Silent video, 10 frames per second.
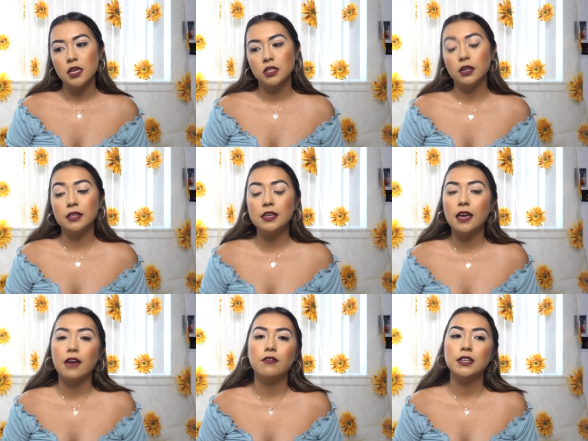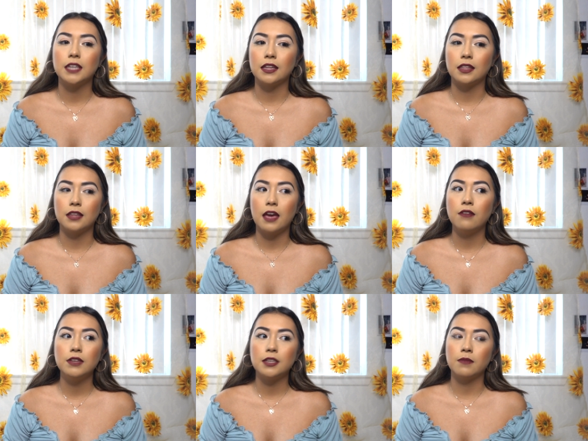So I think every
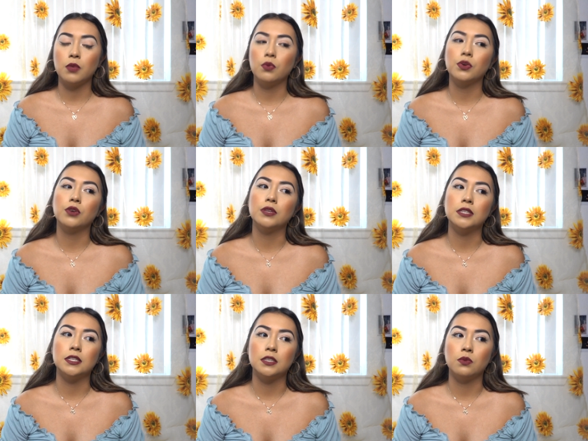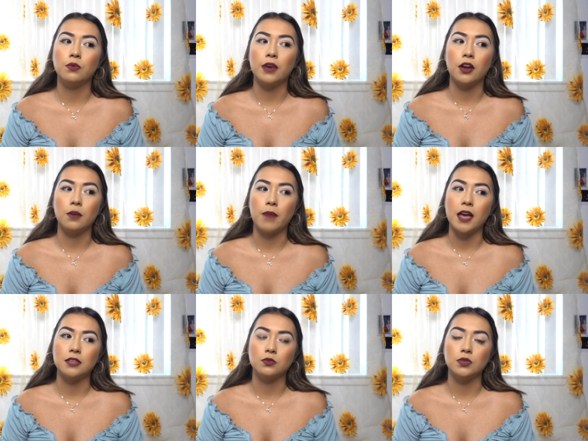time that we would go to Disney when we had our
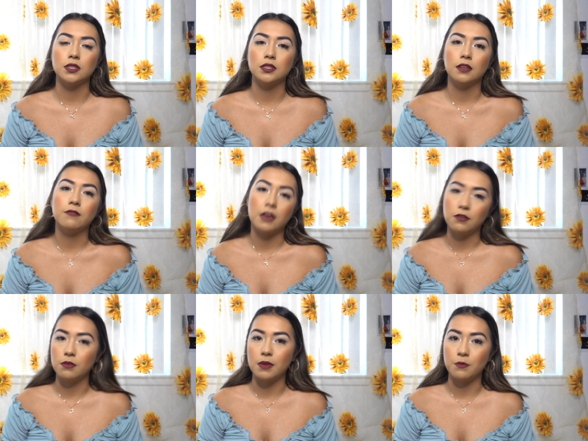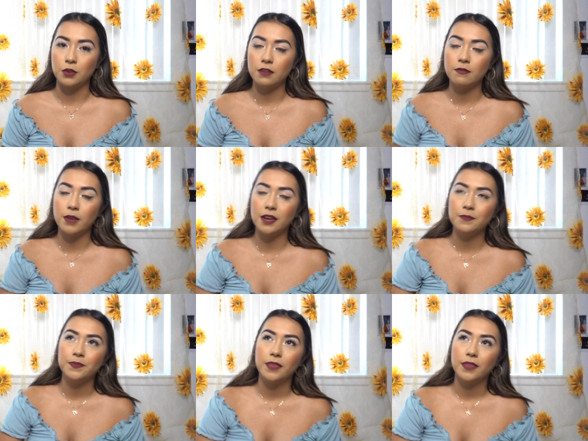pass was a favorite memory of mine.